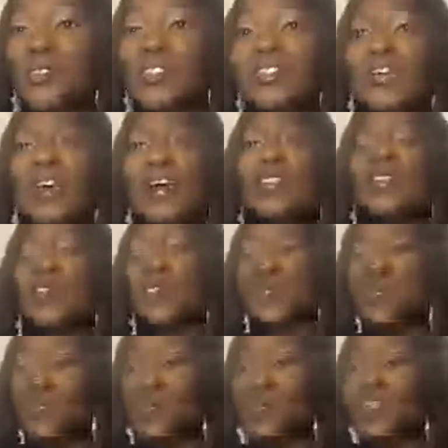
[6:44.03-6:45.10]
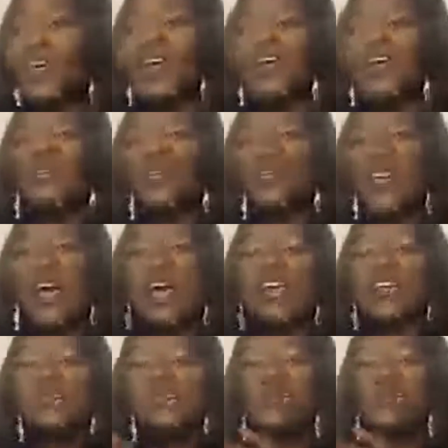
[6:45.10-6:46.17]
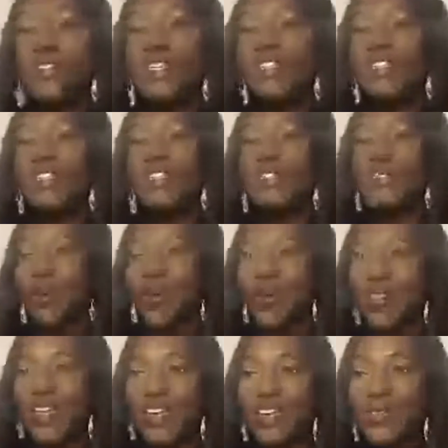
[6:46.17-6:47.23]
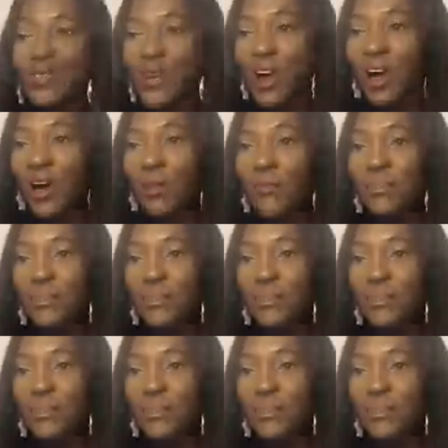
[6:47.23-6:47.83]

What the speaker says: say understood, so that I can really know that you are